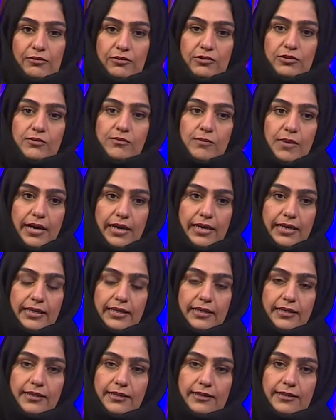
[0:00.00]
about
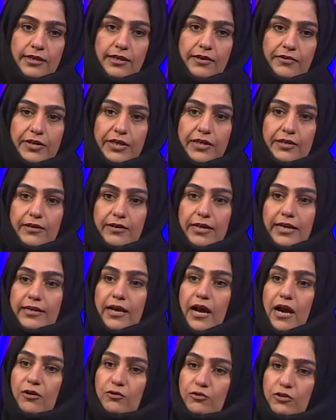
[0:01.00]
my career
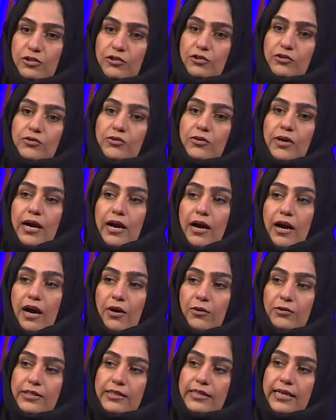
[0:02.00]
and how
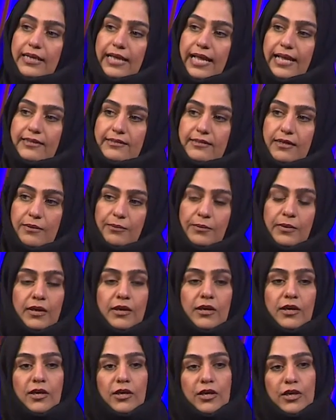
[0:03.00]
did I end up
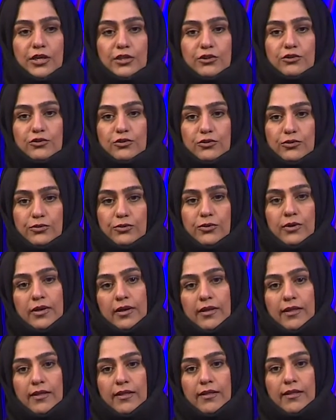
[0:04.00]
into
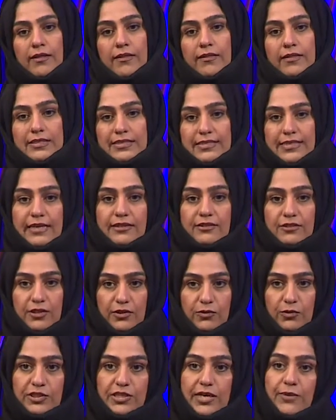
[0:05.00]
the
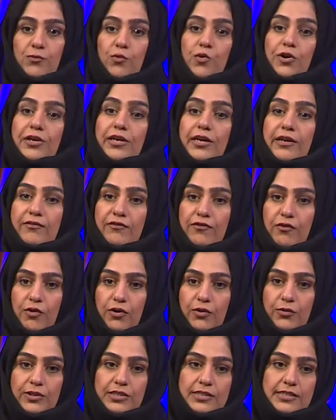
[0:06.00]
sector which I'm working
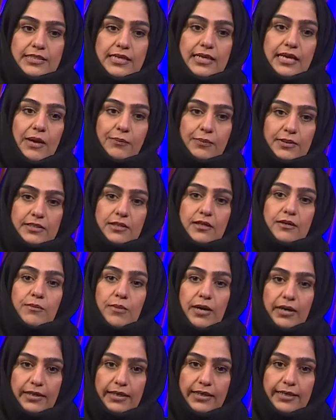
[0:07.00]
for, which is the capital
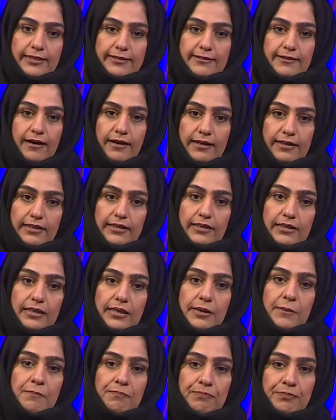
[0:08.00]
market,
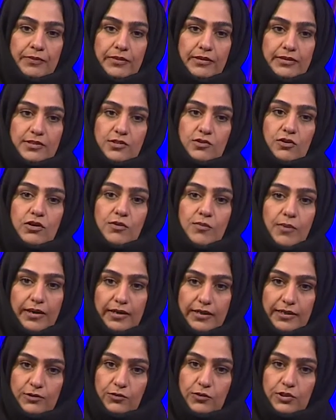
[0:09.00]
i.e. the stock
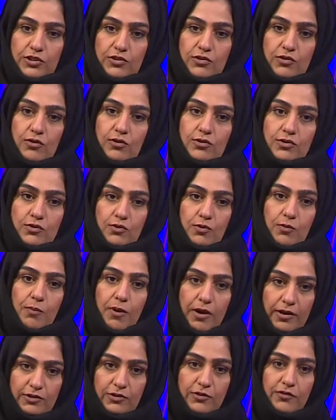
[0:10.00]
market, which is also
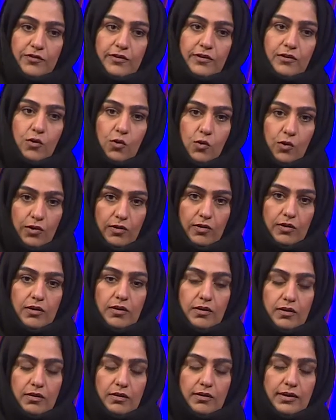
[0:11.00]
part of the whole